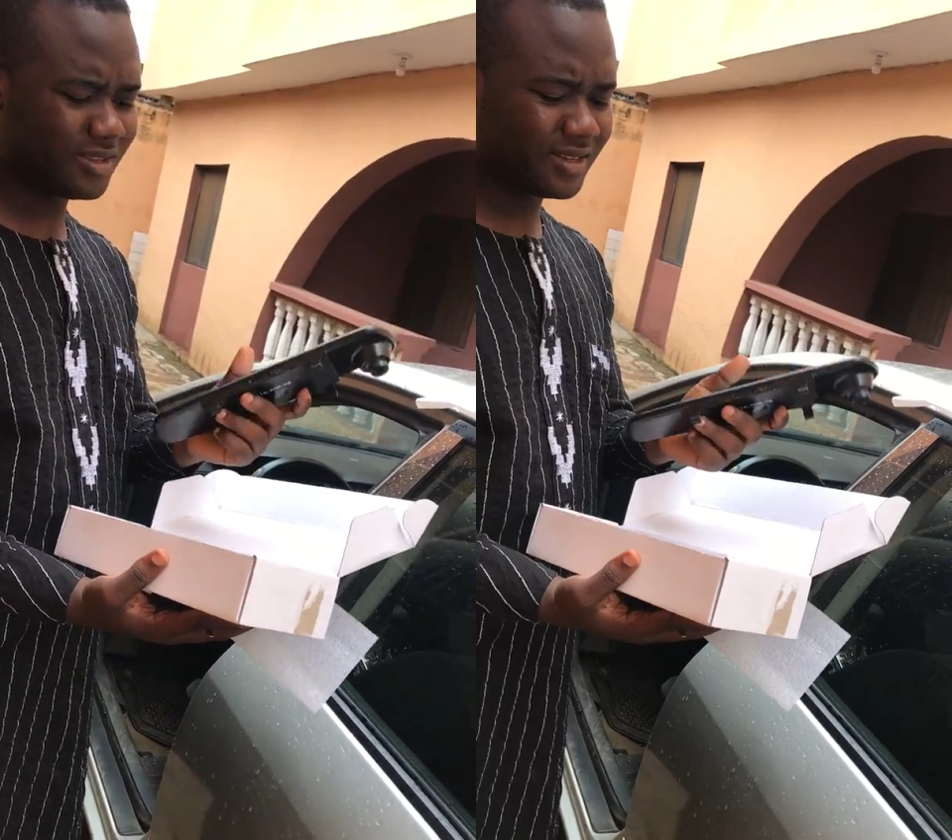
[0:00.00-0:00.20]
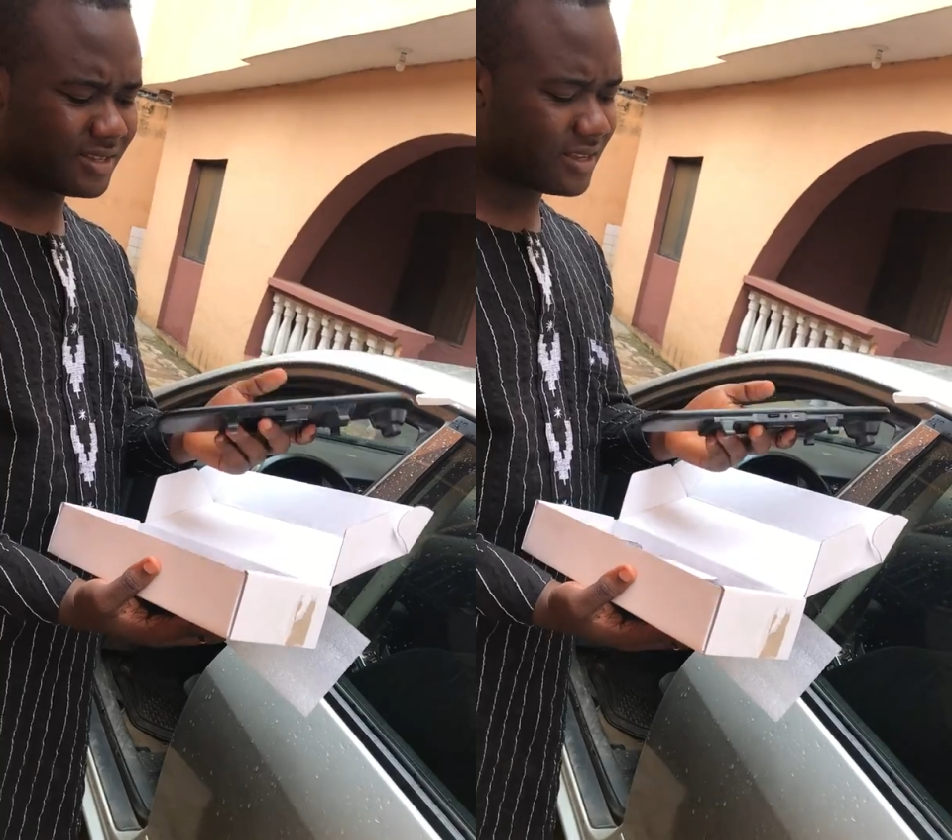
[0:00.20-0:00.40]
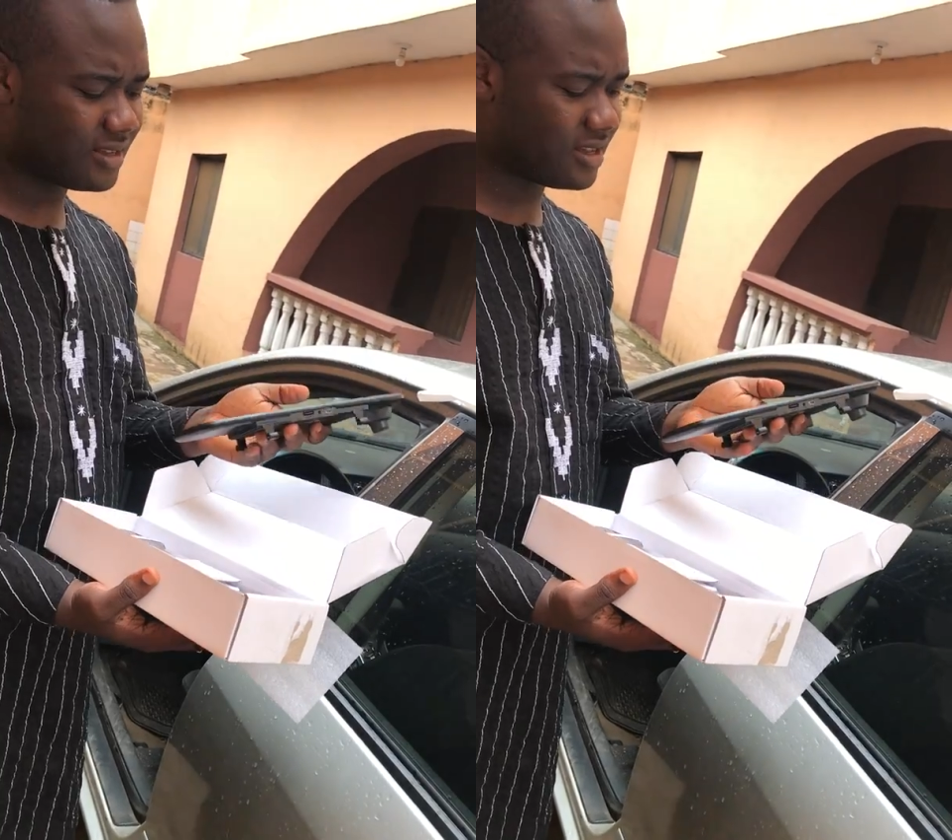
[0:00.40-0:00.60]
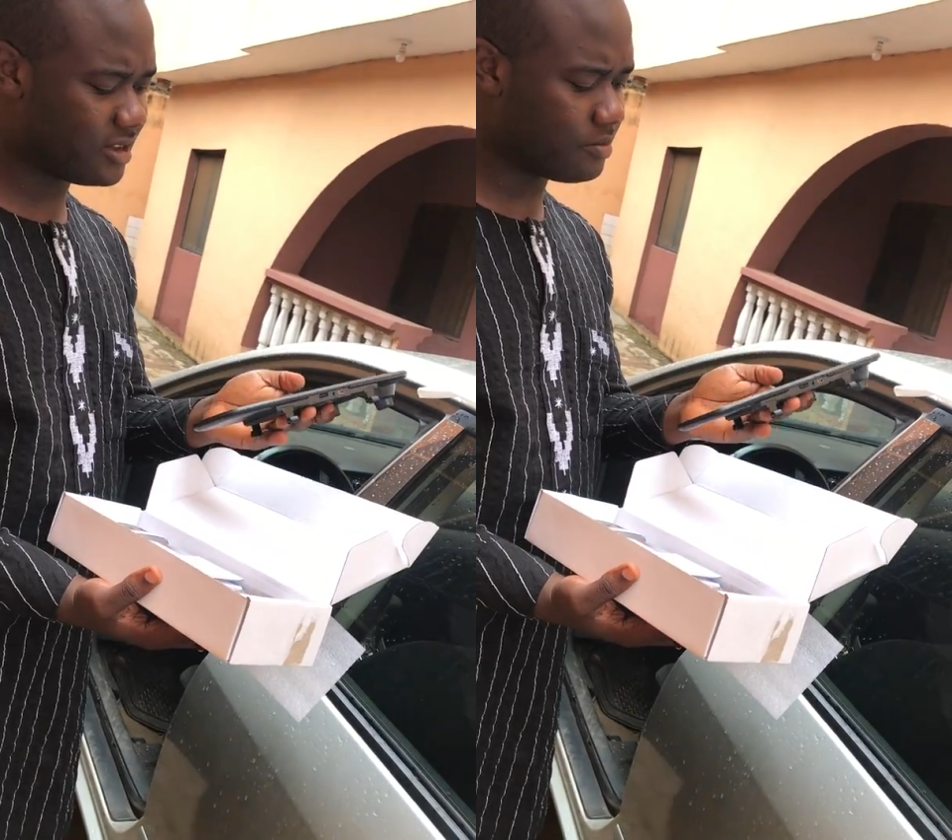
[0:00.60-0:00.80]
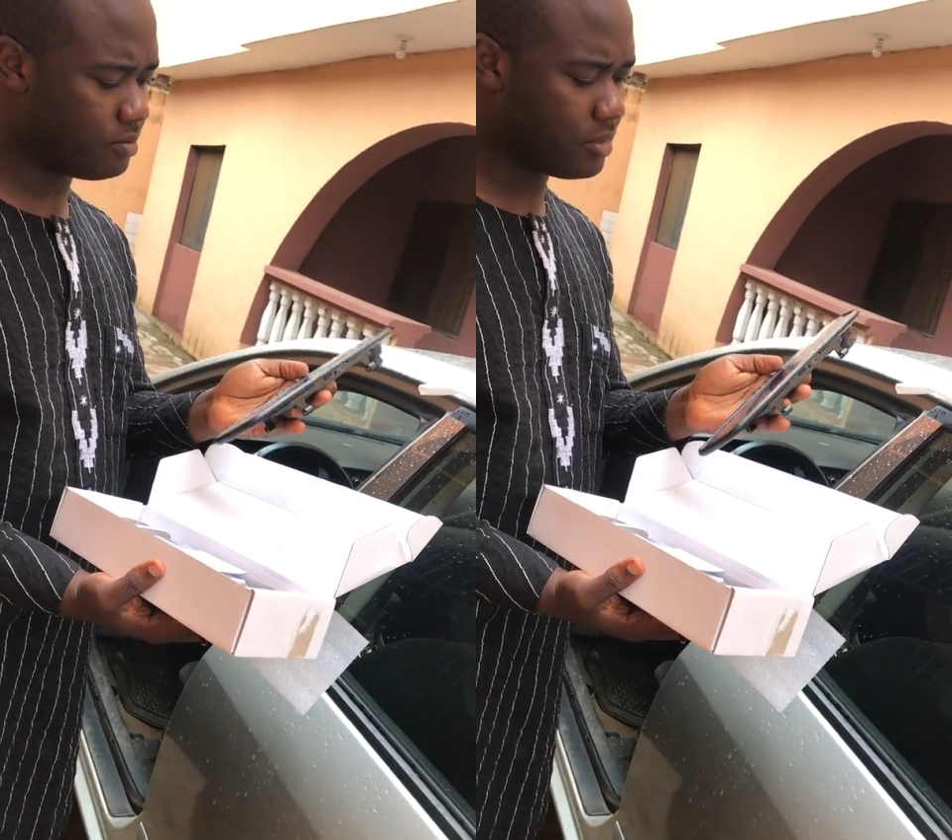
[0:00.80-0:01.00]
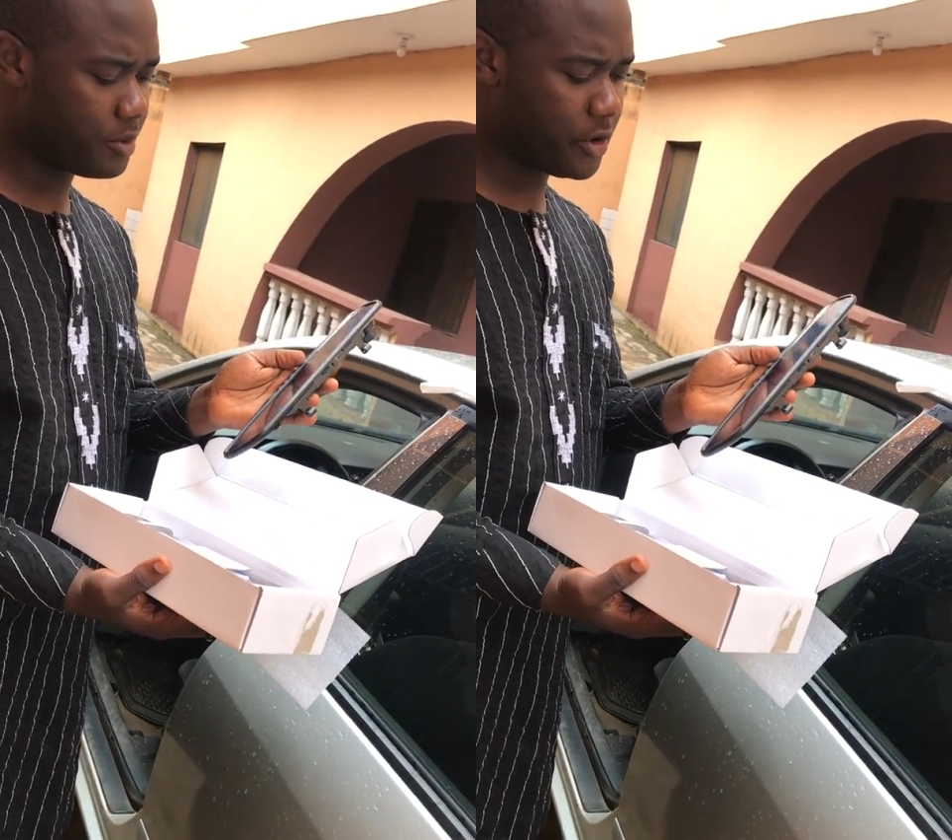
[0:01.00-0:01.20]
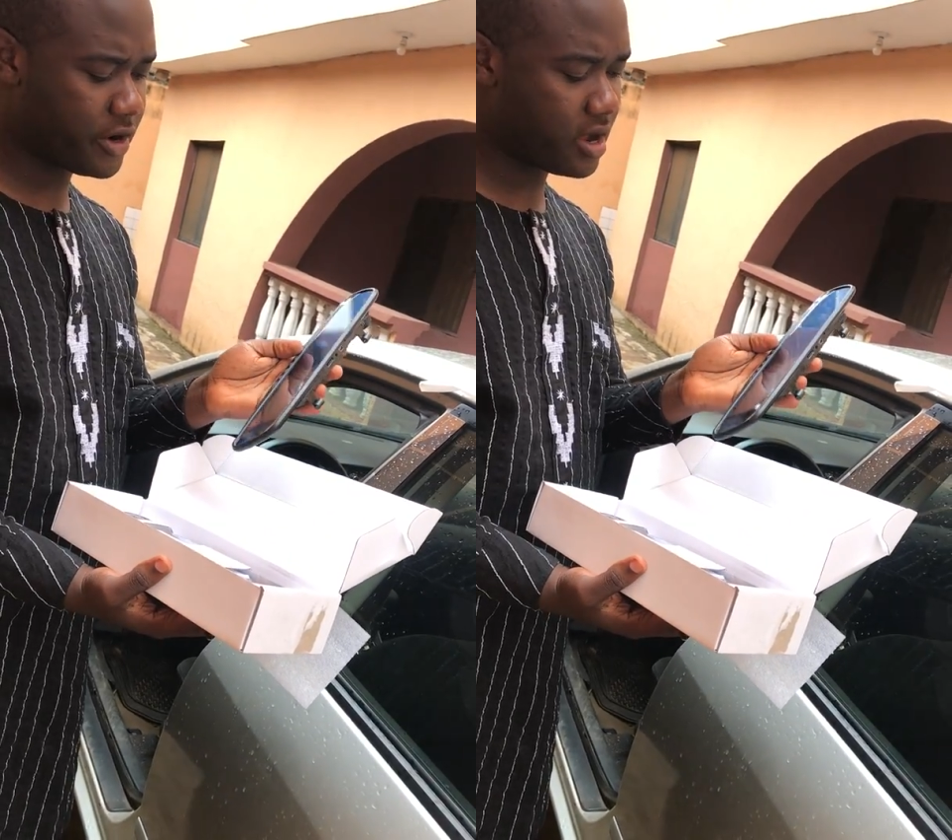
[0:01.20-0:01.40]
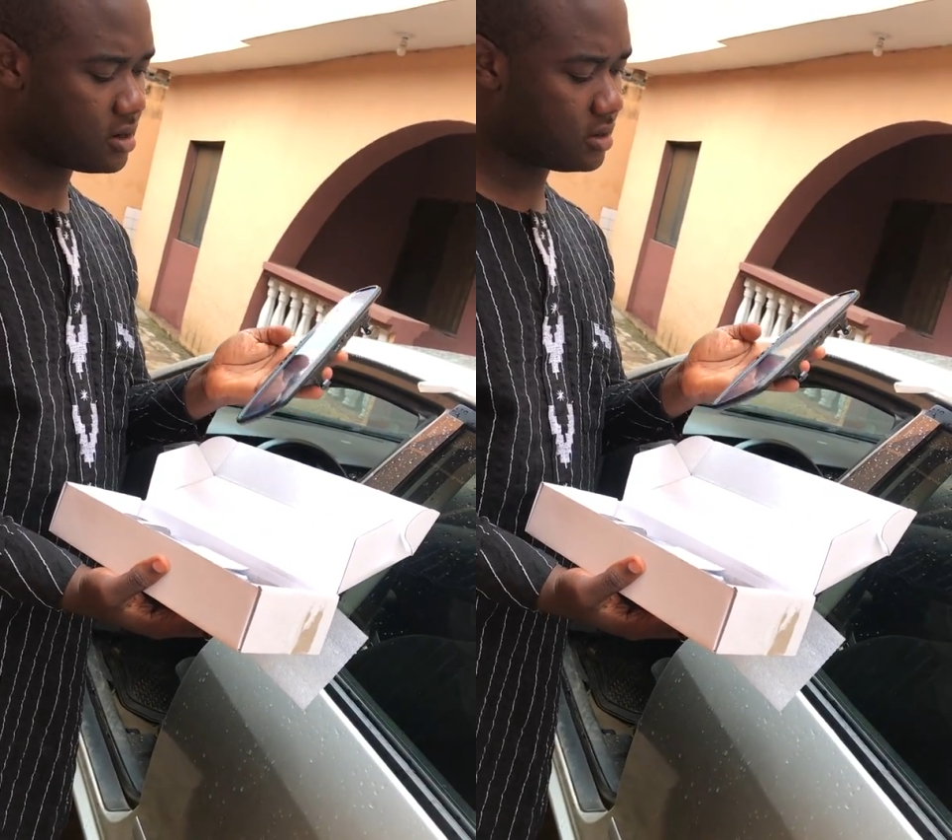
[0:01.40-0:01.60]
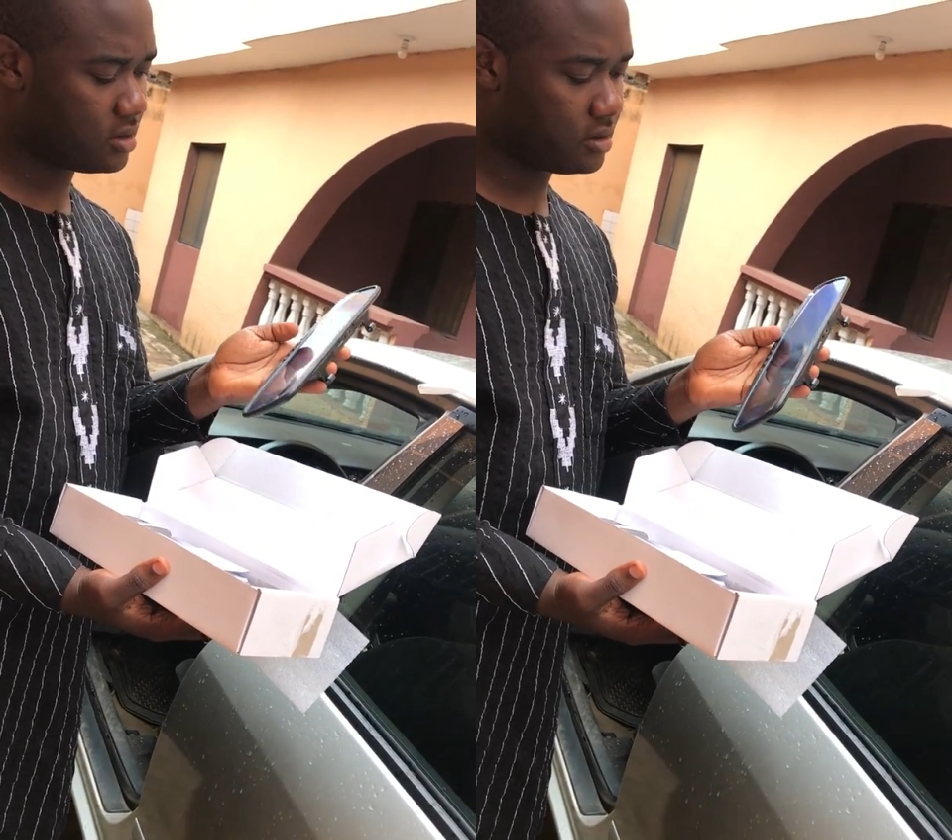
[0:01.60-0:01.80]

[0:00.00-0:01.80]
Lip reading: 16 gig memory card.